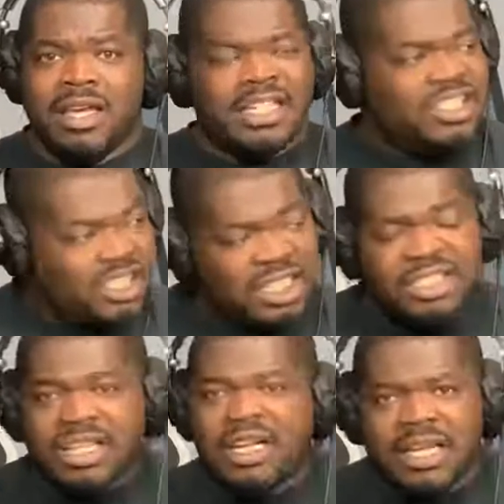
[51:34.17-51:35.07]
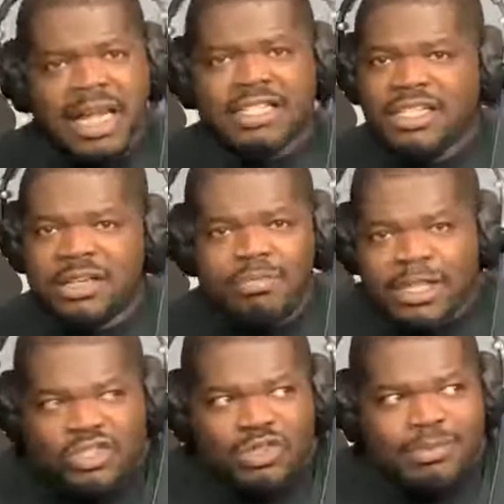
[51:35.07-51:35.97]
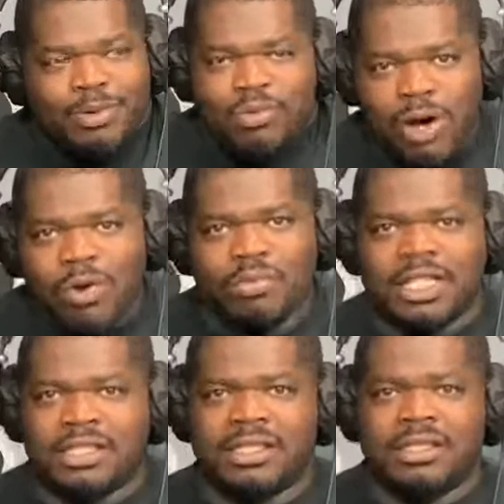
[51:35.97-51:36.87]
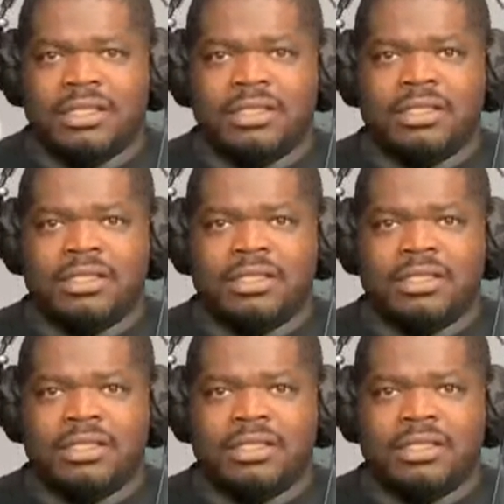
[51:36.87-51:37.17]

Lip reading: It's just a collection of miserable moments.